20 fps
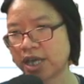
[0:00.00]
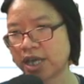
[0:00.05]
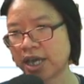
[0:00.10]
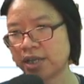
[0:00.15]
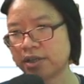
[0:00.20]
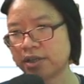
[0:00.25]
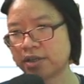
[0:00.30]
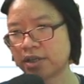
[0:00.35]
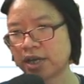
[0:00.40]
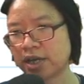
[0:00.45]

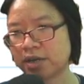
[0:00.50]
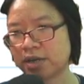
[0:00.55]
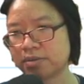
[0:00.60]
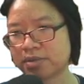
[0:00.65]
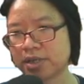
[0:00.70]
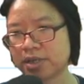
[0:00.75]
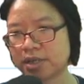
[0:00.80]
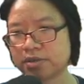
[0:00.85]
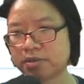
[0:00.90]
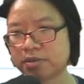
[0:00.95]
8 times
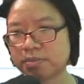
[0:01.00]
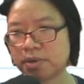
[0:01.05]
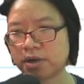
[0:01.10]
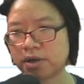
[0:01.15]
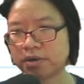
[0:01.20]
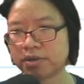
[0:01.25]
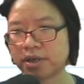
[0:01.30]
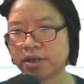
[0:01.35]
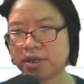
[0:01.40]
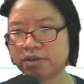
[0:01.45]
10 to the
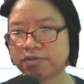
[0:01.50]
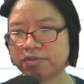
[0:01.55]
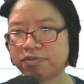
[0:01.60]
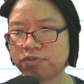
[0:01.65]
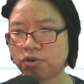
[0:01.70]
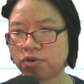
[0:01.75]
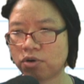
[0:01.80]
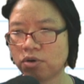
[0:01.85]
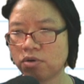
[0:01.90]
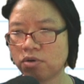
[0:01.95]
power negative
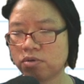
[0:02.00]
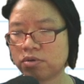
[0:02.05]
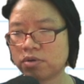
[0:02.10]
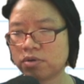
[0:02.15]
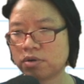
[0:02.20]
4.